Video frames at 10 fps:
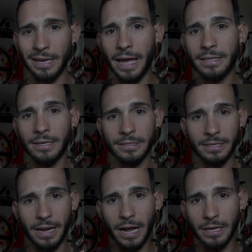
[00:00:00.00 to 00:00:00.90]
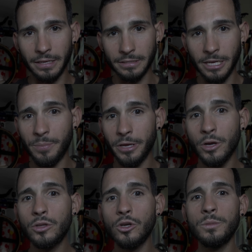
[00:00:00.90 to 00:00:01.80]
lake tests and
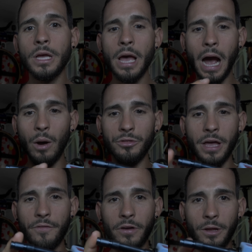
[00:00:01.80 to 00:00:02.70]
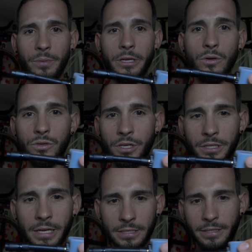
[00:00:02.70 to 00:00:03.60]
TPU tubes, I'll definitely be using
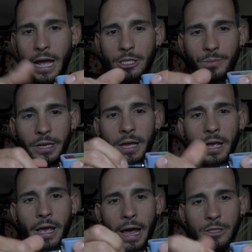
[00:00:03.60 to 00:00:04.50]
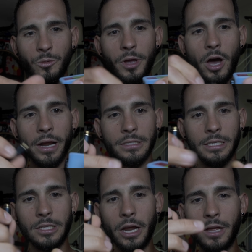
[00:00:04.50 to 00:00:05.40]
this attachment. And to be honest,
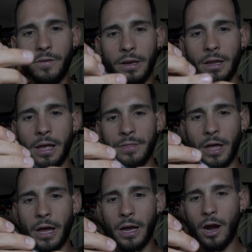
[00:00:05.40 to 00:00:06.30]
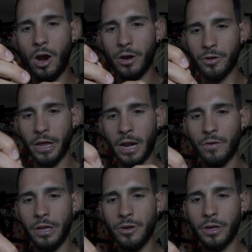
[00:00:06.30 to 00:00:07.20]
it's not even that hard to
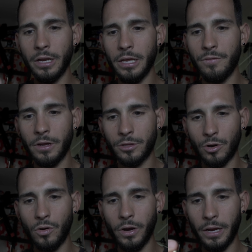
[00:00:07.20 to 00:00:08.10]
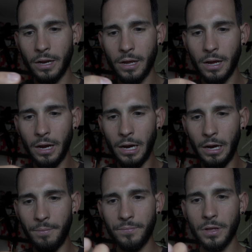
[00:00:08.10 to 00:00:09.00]
carry. You can even throw it
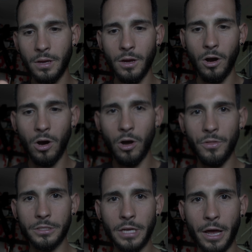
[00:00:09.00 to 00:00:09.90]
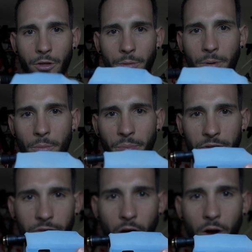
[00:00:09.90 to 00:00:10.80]
on the side of the pump
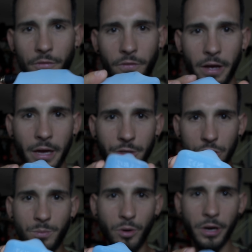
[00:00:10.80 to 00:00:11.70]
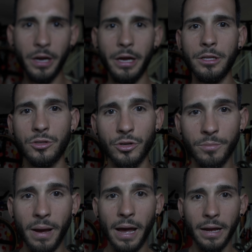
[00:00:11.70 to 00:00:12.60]
itself and just put it into your
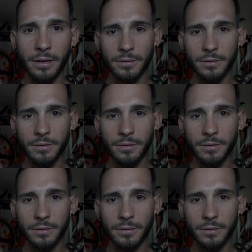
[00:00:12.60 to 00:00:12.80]
bag.